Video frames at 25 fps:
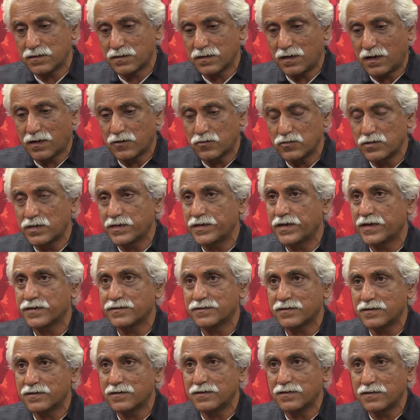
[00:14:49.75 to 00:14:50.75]
Ganguly
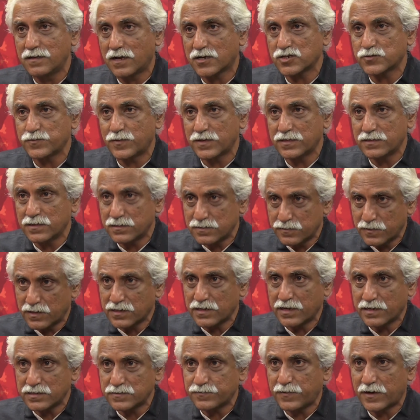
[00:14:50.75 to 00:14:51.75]
and Lakshman as
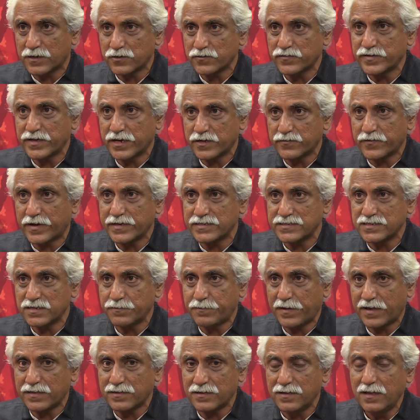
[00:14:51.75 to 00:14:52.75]
well as part of the advisory
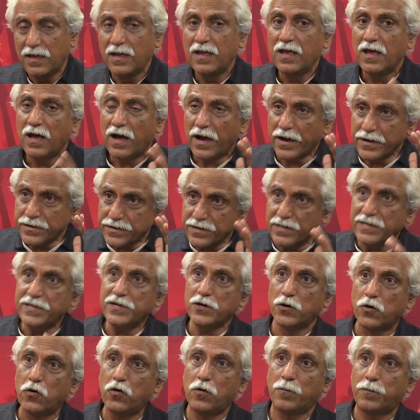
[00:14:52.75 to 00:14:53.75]
panel, I really
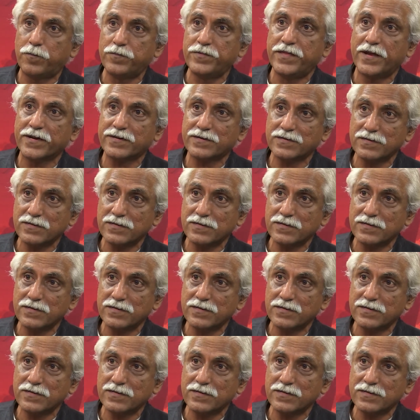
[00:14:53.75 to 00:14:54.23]
hope that